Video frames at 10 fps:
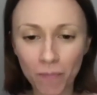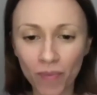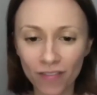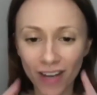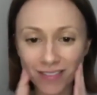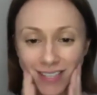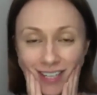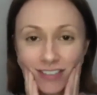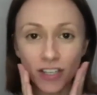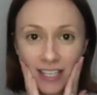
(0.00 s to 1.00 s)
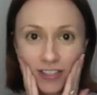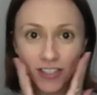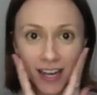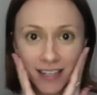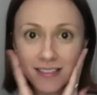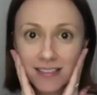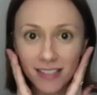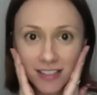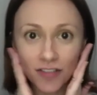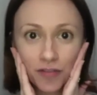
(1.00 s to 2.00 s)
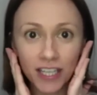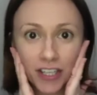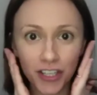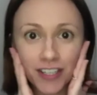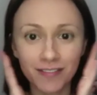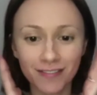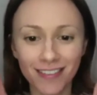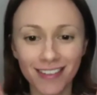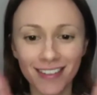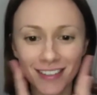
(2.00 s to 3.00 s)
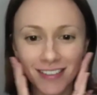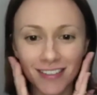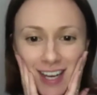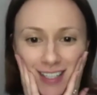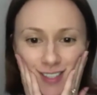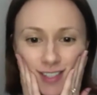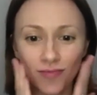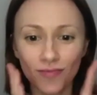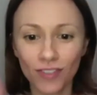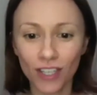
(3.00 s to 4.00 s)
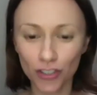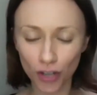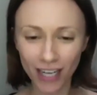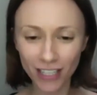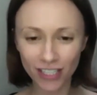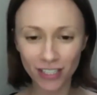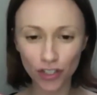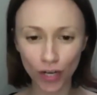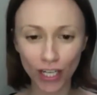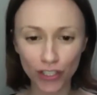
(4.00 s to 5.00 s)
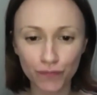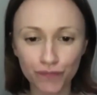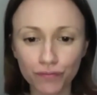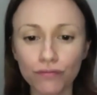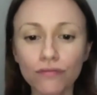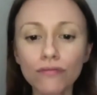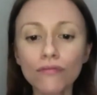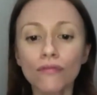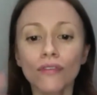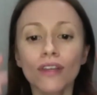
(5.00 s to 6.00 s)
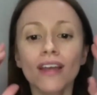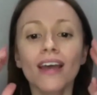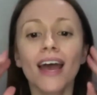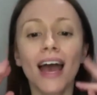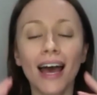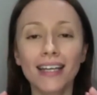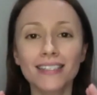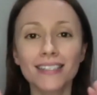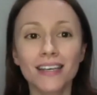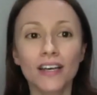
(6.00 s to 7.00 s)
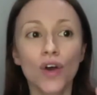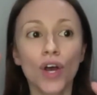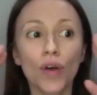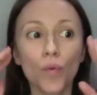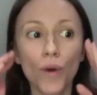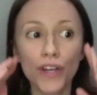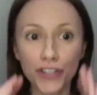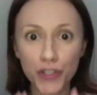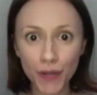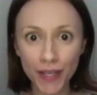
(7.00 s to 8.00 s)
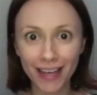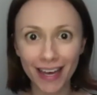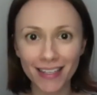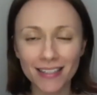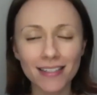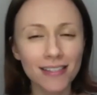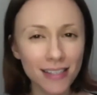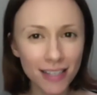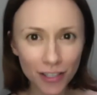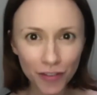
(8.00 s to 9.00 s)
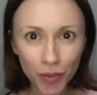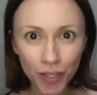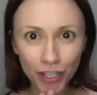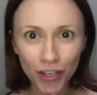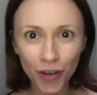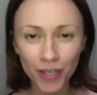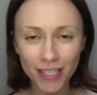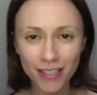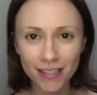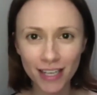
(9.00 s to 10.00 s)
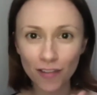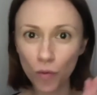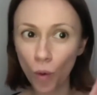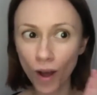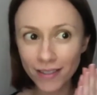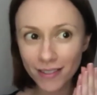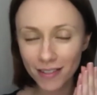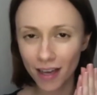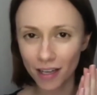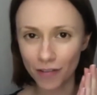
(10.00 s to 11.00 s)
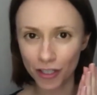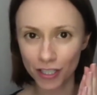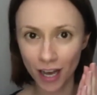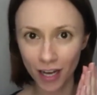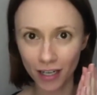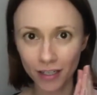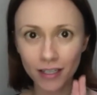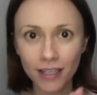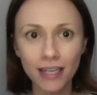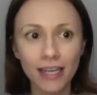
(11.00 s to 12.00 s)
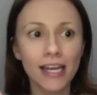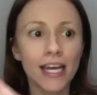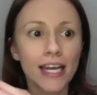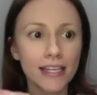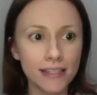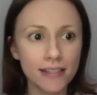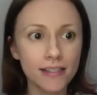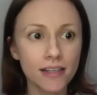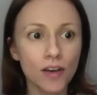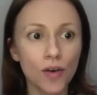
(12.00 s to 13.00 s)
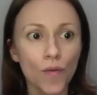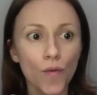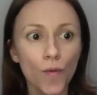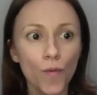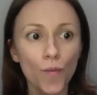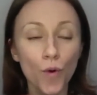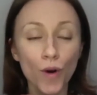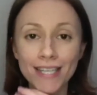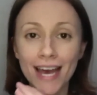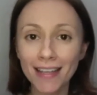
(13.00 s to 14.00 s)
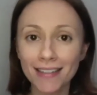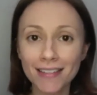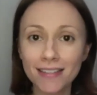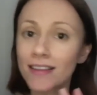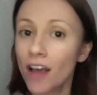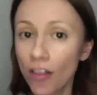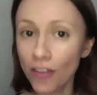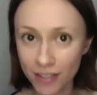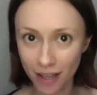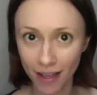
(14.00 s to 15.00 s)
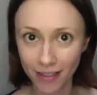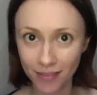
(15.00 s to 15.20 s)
5 seconds on each side is a really good, nice contraction and stretch. And when you're doing that, see if you can notice if one side of your tongue is more tense than the other side.